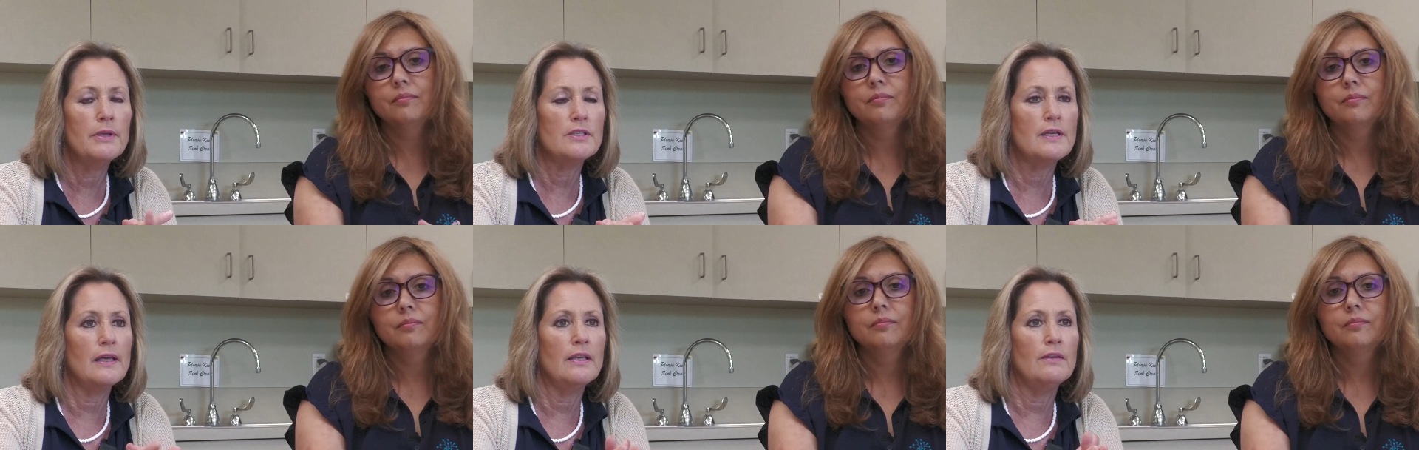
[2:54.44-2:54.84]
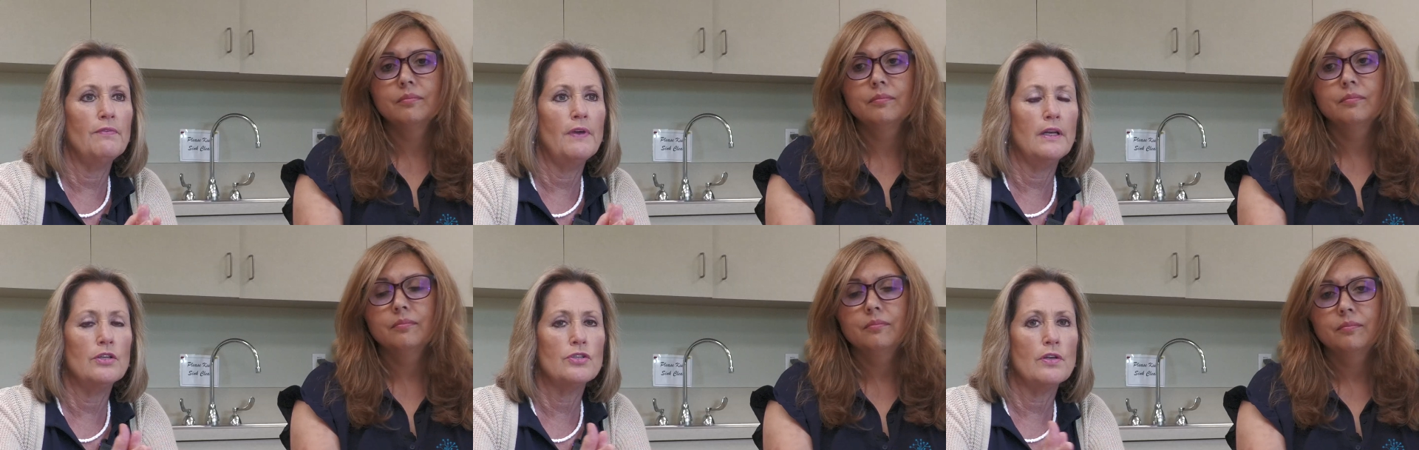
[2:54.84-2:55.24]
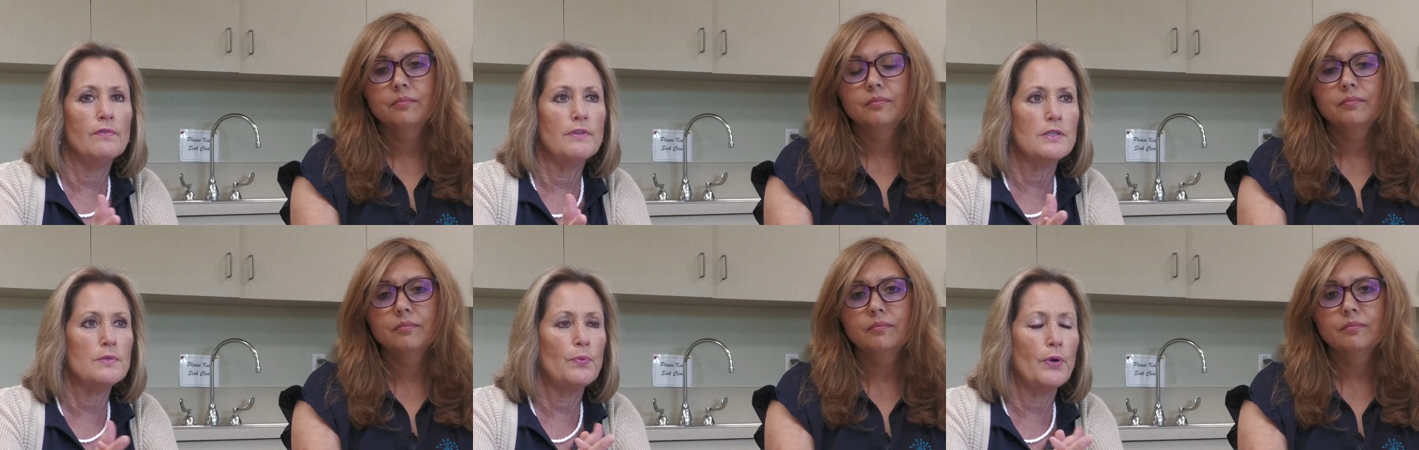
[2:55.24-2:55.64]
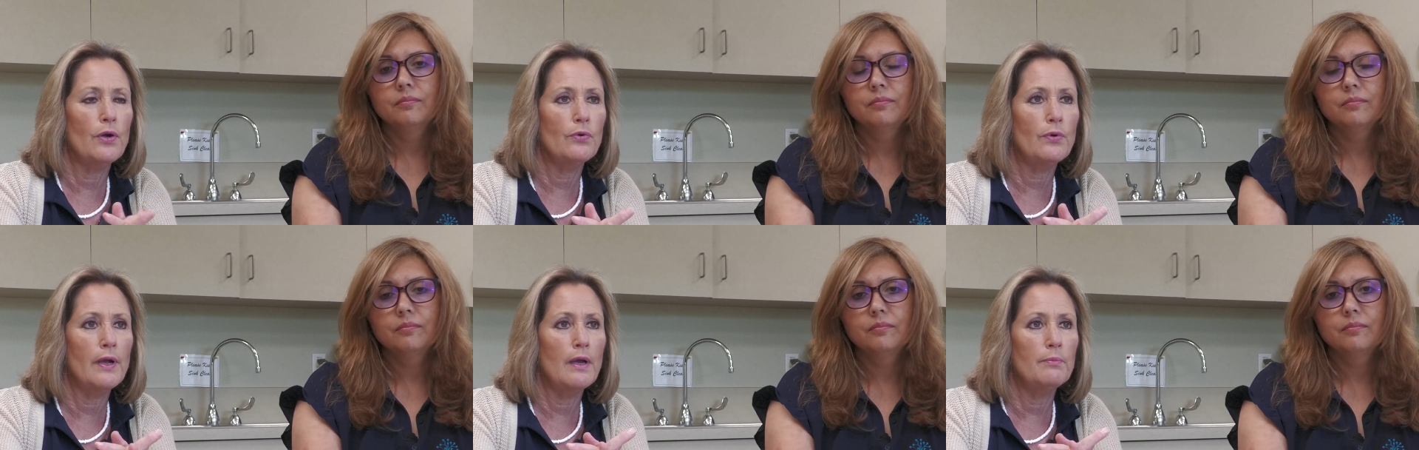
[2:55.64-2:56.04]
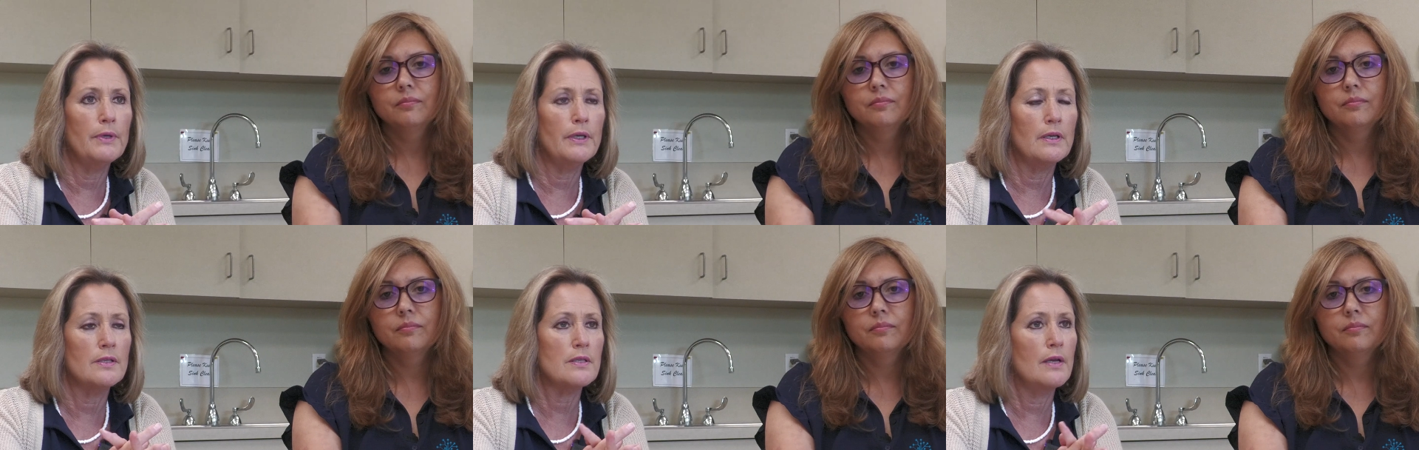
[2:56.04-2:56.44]
Speaker 1: and take advantage of this program
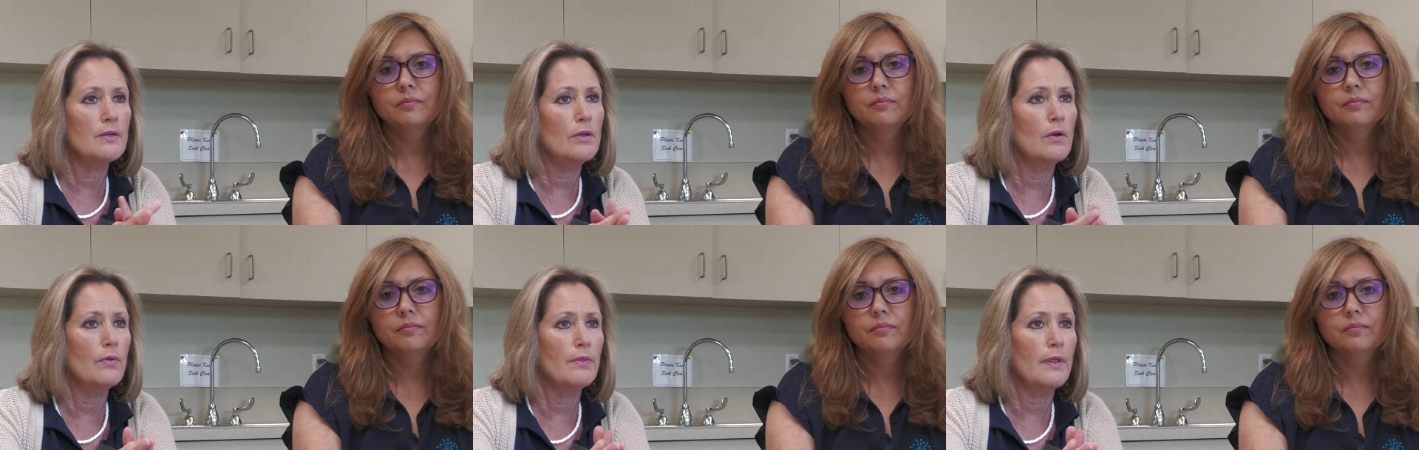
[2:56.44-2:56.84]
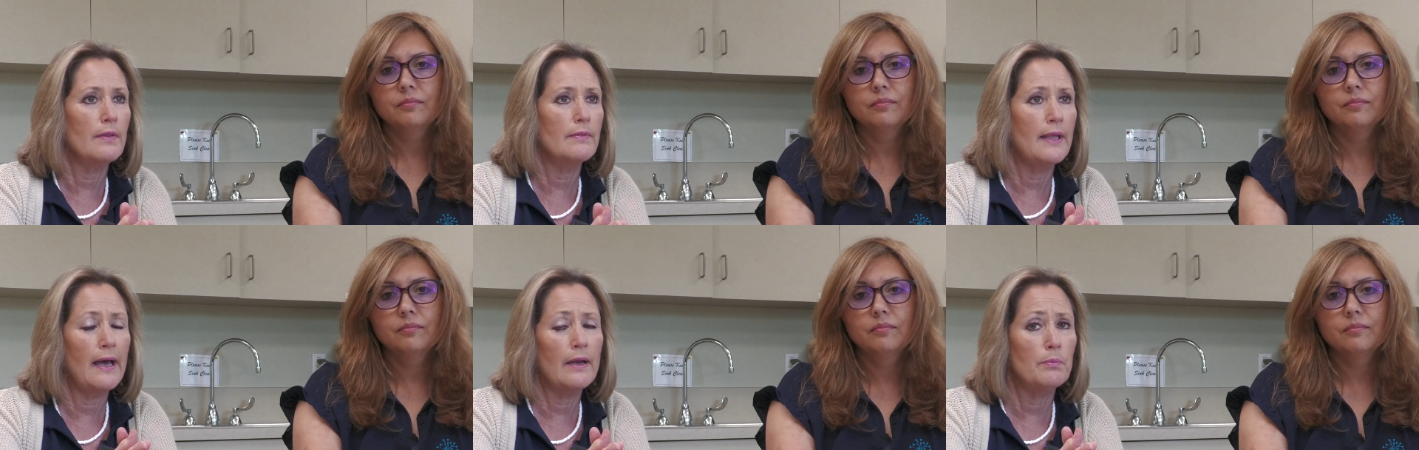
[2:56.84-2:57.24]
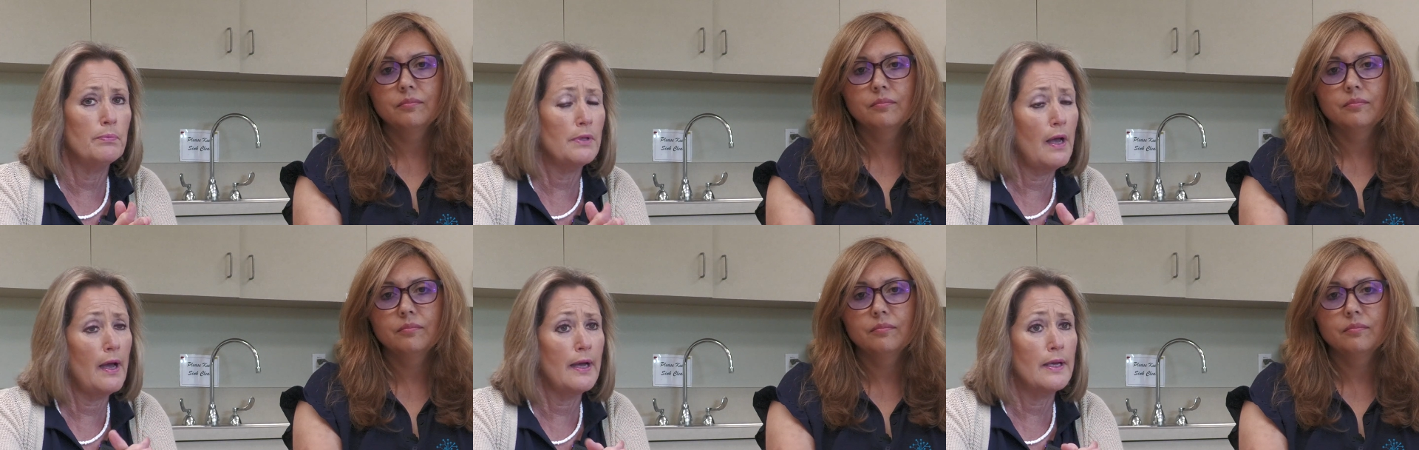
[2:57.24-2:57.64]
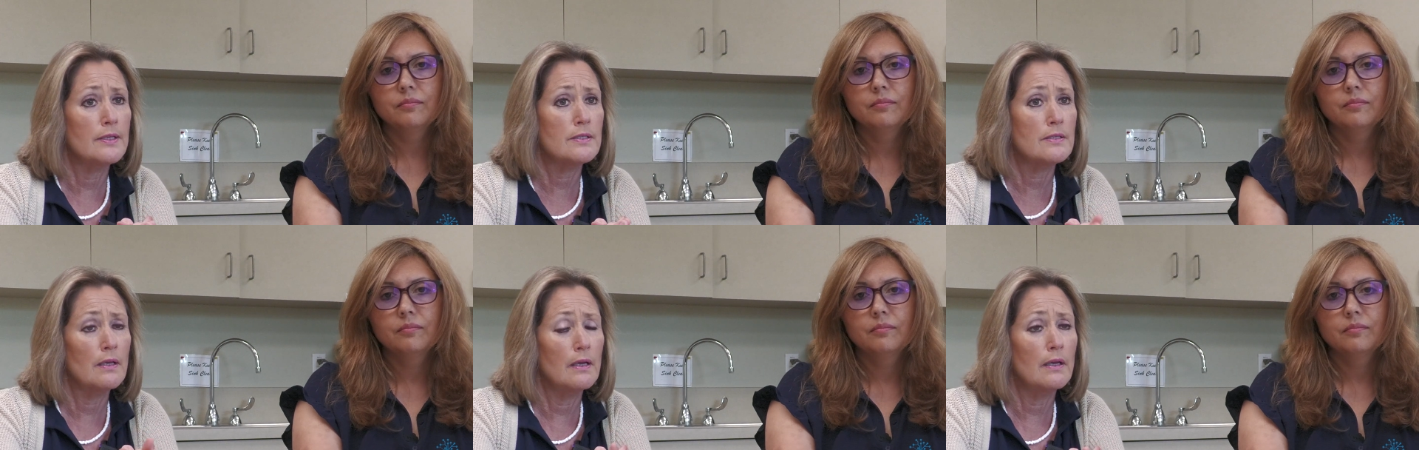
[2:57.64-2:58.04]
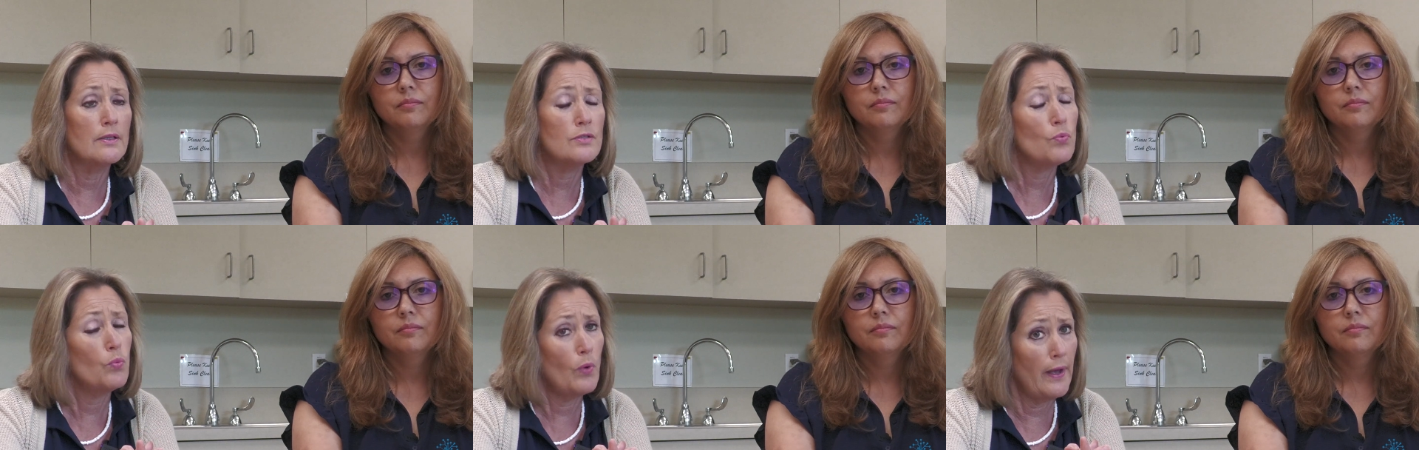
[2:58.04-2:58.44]
because I know that that applies
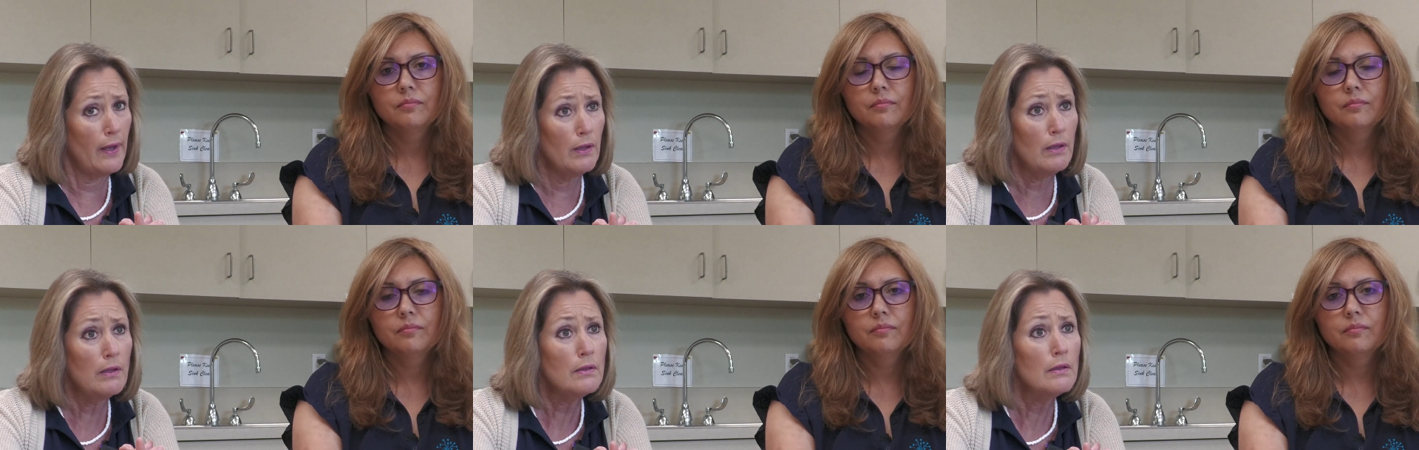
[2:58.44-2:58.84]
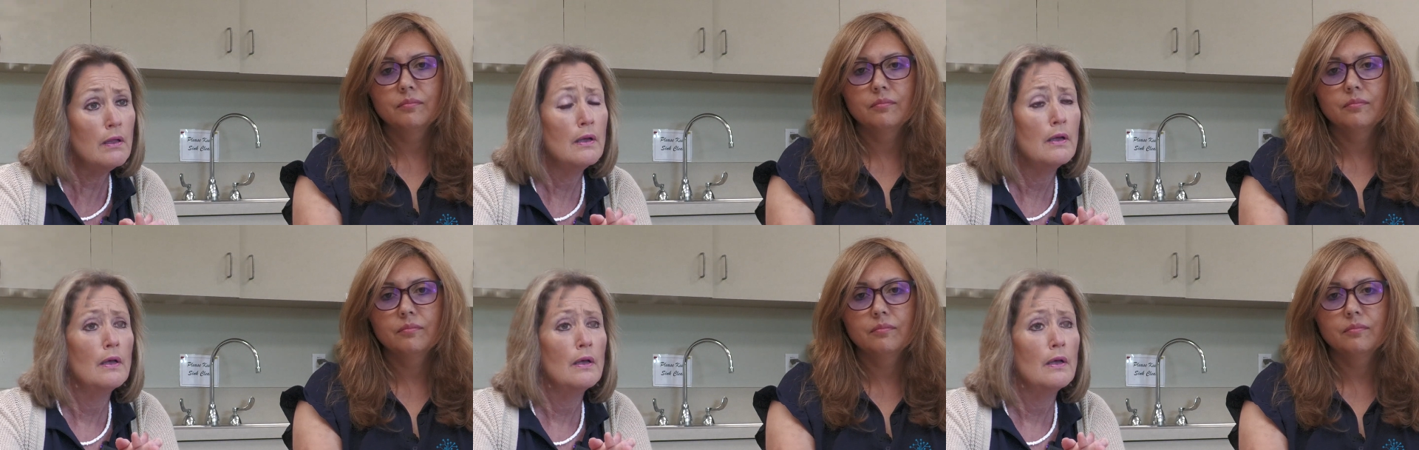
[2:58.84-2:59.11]
as well.